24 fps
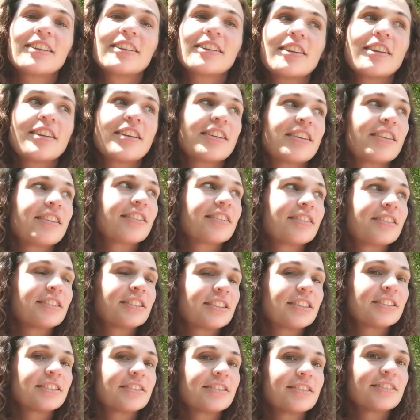know
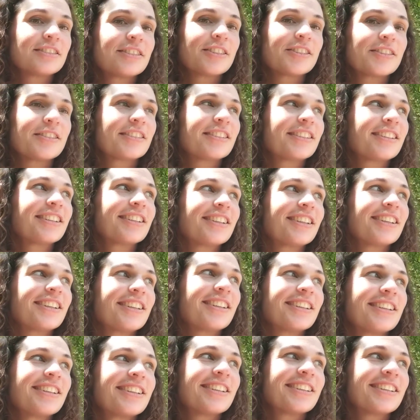teen
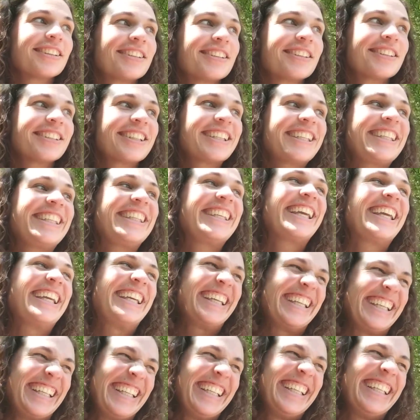Mormon girls that used to
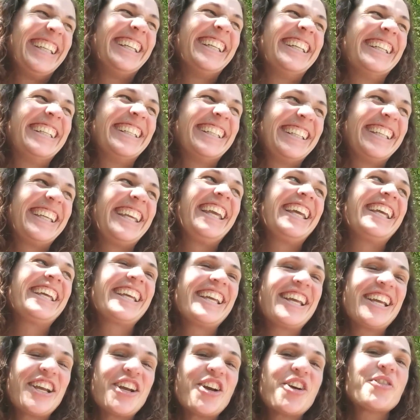say that. Well,
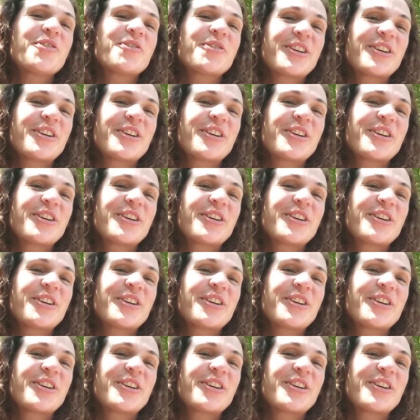as long as